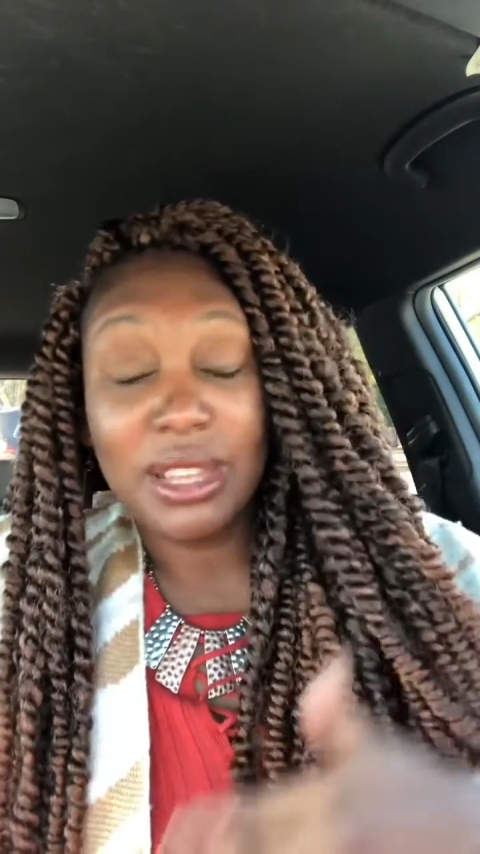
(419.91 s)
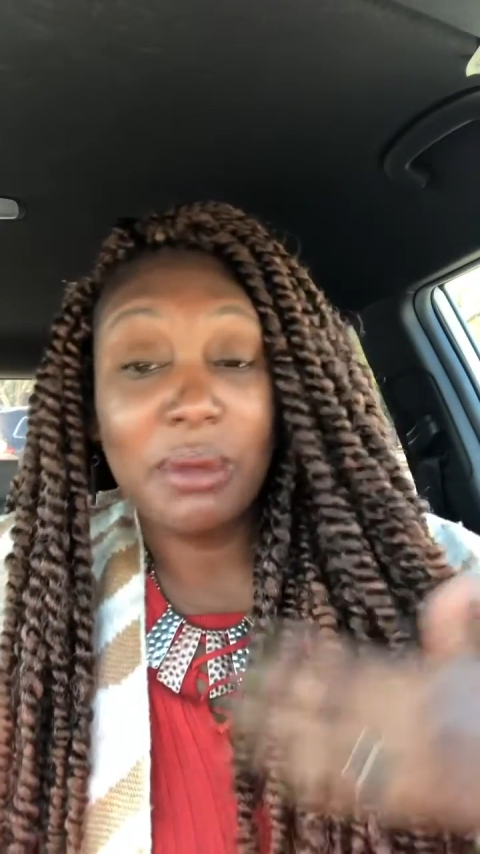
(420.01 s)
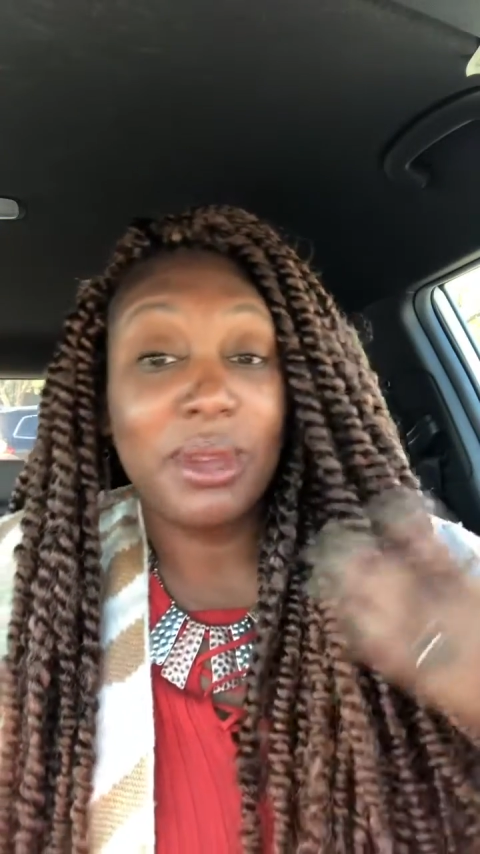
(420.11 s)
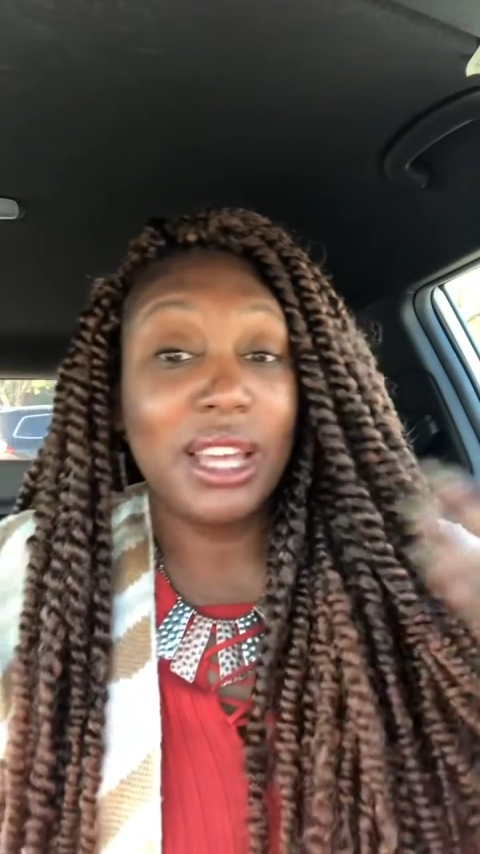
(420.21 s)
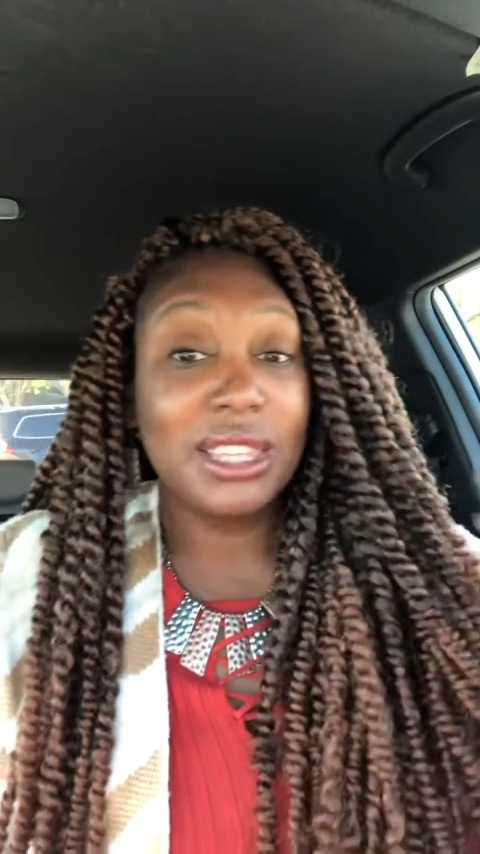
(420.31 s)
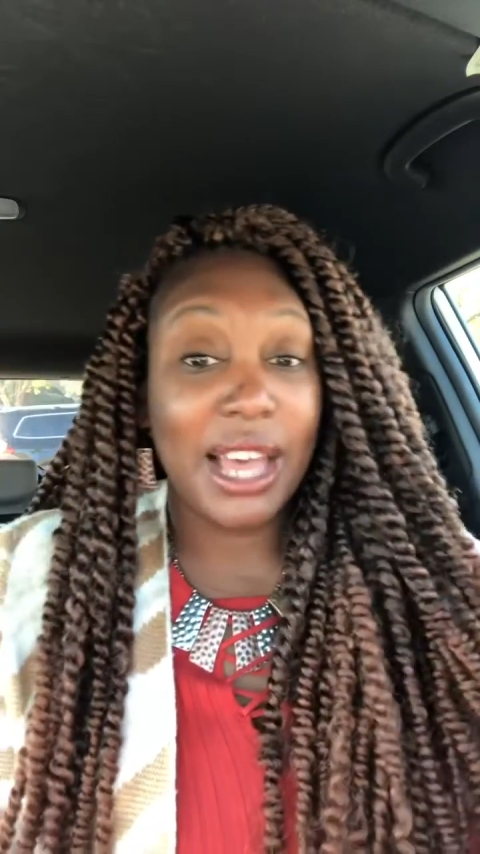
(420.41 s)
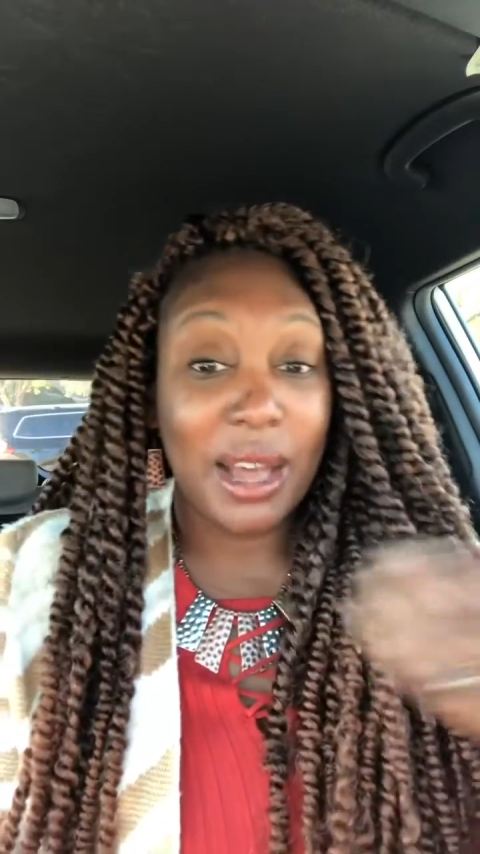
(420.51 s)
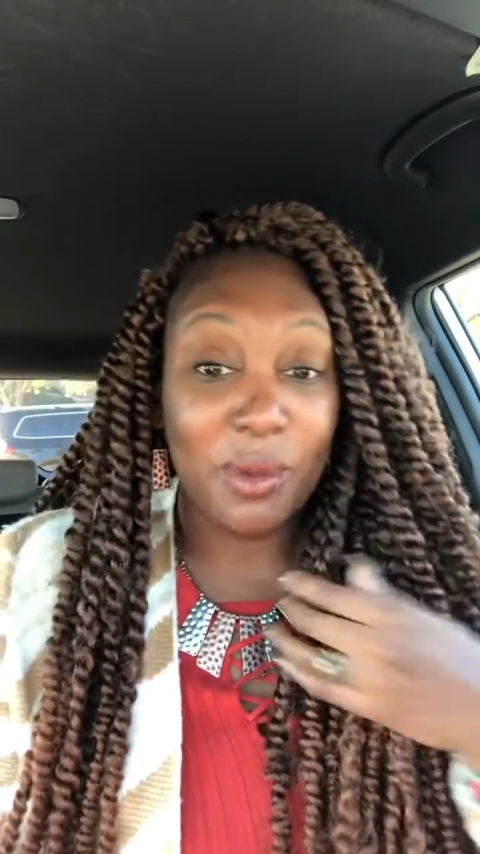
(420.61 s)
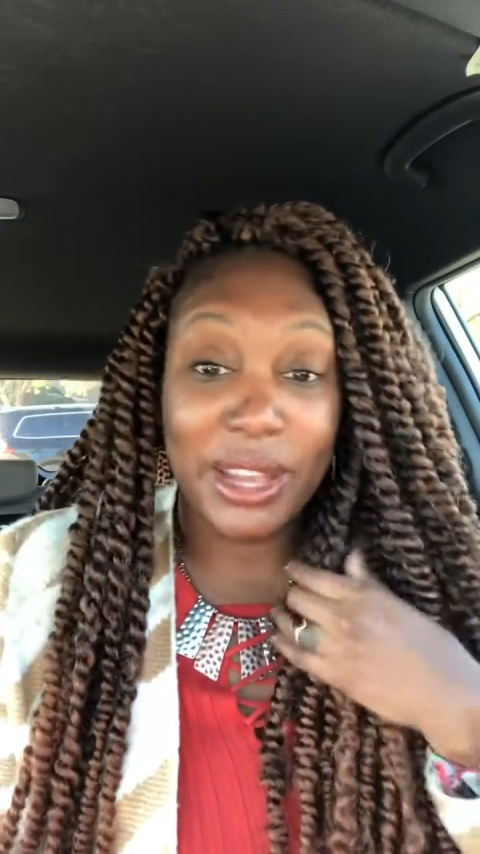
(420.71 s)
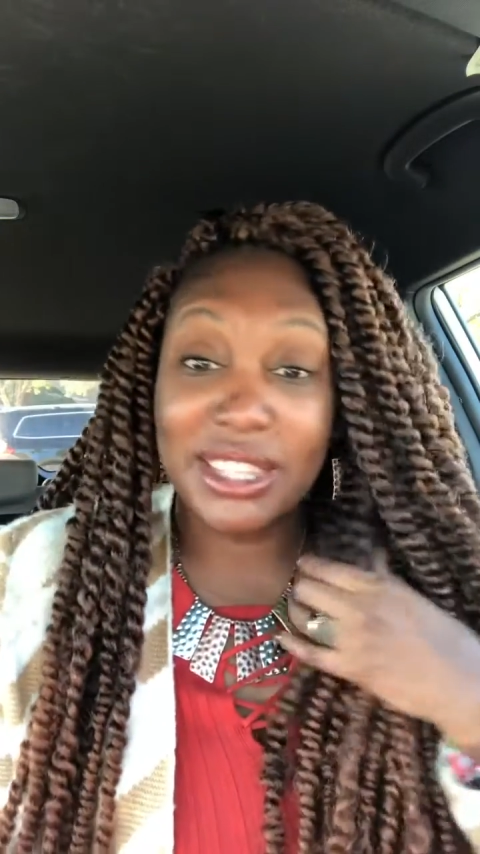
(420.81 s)
can be a
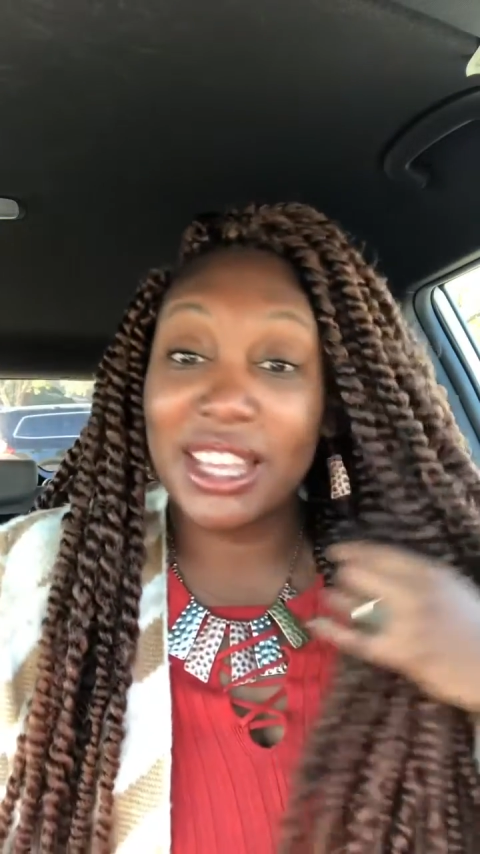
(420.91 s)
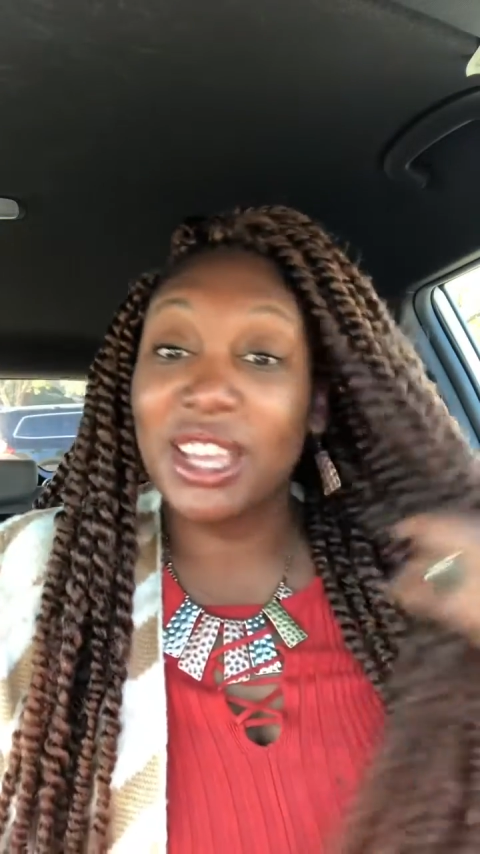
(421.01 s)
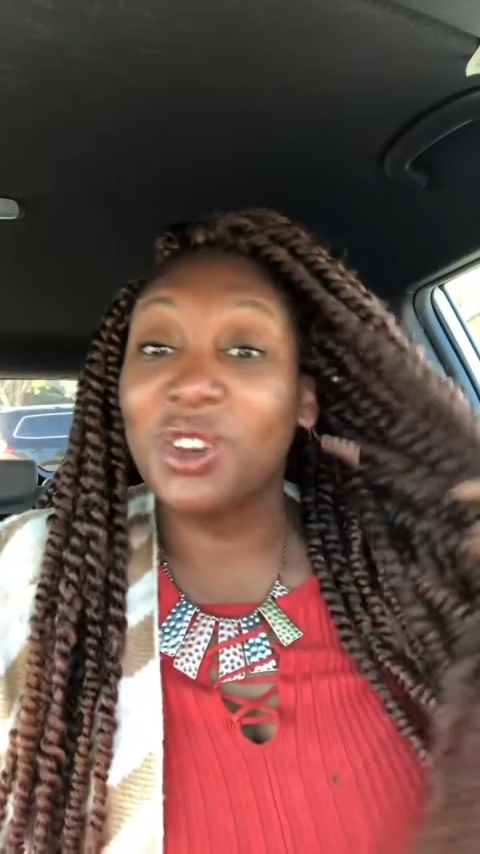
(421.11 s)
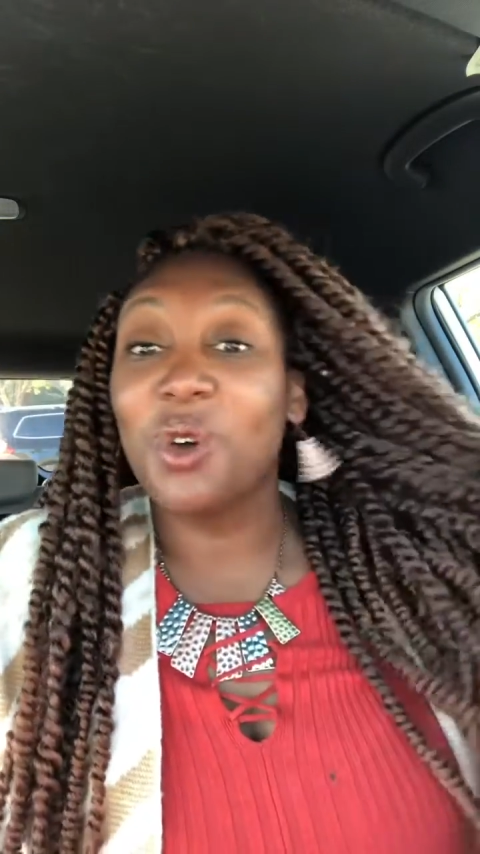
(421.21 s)
time waster. You know